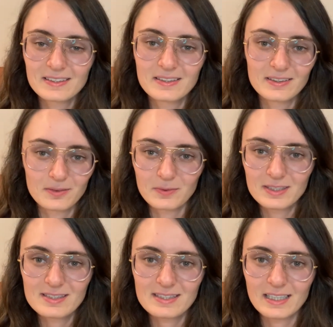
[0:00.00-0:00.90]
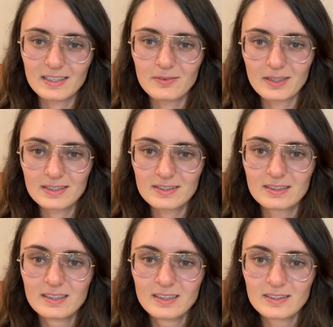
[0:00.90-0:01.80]
or 1 cent, you watch
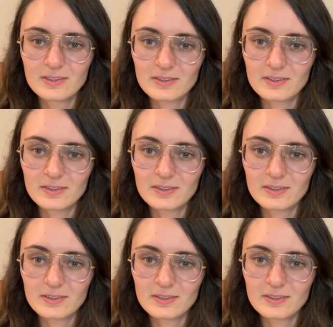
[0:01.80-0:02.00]
your